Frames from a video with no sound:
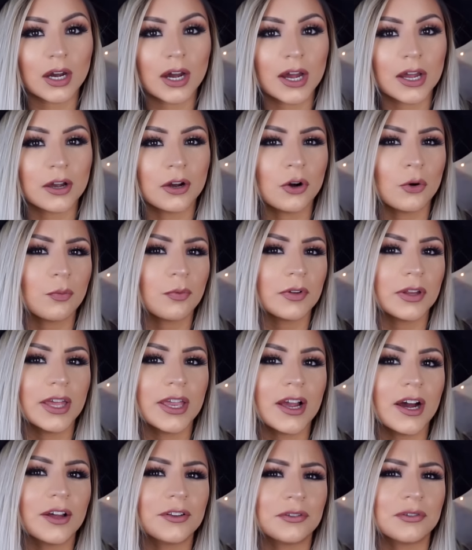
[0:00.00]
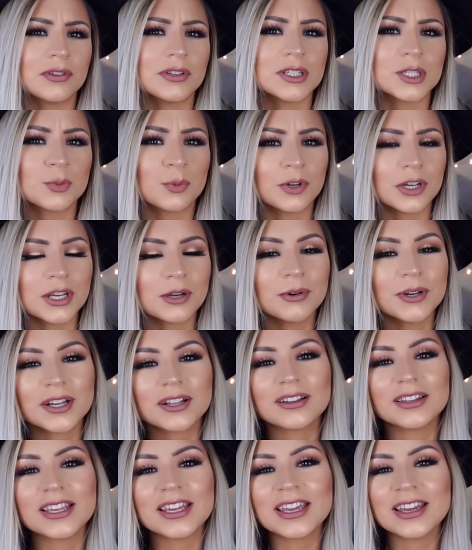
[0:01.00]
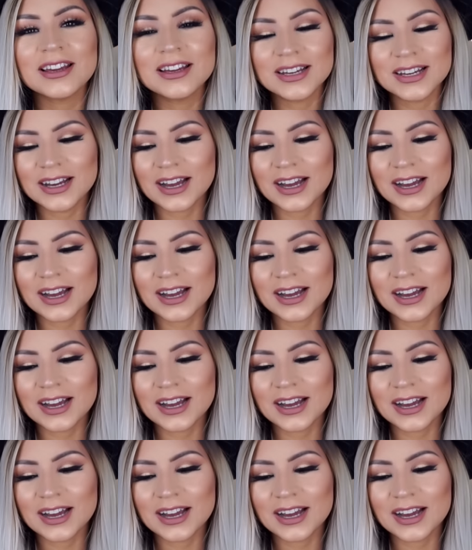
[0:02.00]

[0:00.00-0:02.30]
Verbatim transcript: I hopefully I got through this pretty quickly.